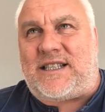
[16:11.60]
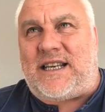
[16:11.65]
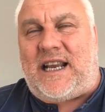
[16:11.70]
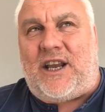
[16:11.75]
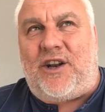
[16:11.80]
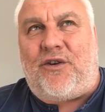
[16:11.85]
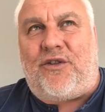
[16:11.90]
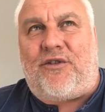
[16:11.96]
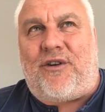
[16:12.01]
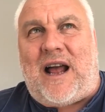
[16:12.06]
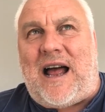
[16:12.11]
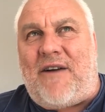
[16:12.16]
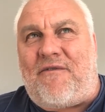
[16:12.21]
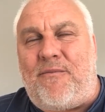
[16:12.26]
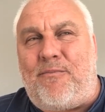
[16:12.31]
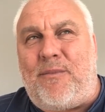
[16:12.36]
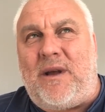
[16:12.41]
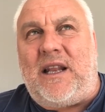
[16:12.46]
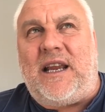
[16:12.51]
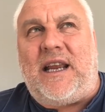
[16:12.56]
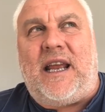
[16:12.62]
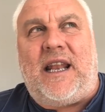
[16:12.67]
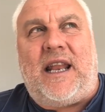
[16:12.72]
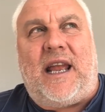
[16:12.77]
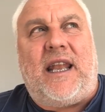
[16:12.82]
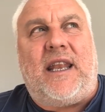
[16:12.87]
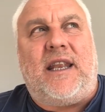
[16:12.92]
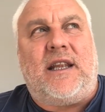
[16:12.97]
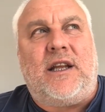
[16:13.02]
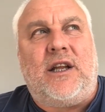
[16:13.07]
stick another $500,000
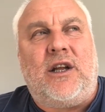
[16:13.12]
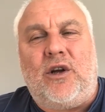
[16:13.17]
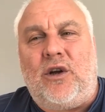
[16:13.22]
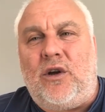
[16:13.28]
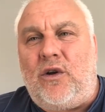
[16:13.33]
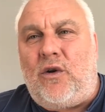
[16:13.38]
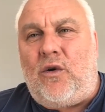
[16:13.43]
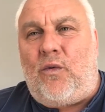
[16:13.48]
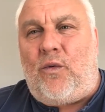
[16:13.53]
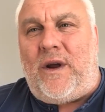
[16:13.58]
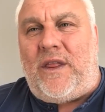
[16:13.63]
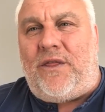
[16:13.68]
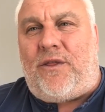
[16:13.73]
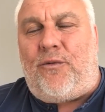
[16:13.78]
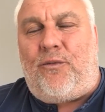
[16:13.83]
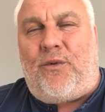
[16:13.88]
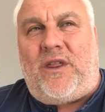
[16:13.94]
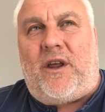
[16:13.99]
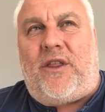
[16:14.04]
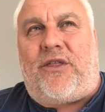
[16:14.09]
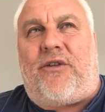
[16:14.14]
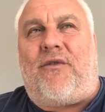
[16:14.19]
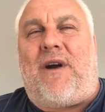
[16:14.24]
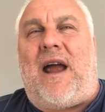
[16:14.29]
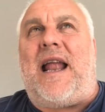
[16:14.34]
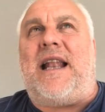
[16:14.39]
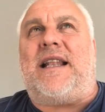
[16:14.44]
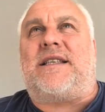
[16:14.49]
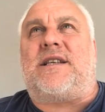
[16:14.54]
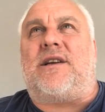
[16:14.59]
in with the
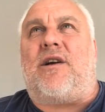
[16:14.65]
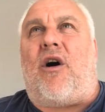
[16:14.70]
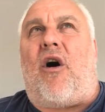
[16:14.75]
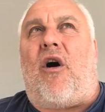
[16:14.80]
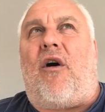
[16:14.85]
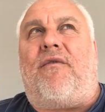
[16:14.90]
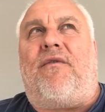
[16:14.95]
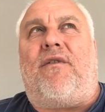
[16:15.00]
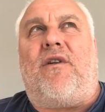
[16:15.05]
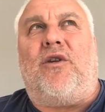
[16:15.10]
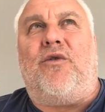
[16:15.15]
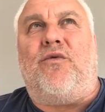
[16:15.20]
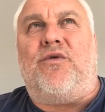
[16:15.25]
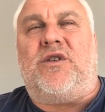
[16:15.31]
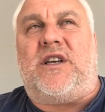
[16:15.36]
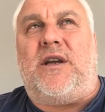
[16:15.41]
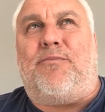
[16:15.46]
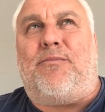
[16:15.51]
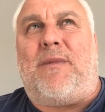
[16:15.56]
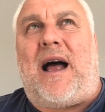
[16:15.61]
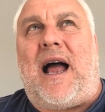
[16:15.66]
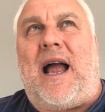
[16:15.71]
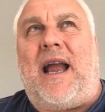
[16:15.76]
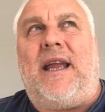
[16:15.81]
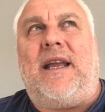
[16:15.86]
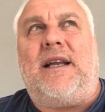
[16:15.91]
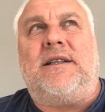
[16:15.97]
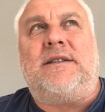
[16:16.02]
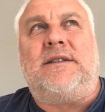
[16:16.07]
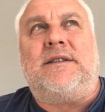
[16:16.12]
threat of losing my...